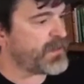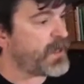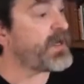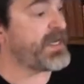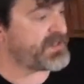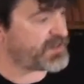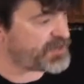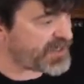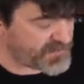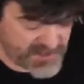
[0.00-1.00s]
Okay, so
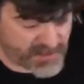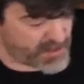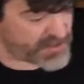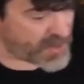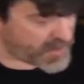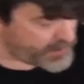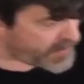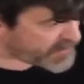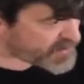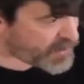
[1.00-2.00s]
Jeff's here. You talking
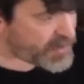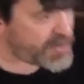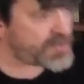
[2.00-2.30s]
about guitar or are you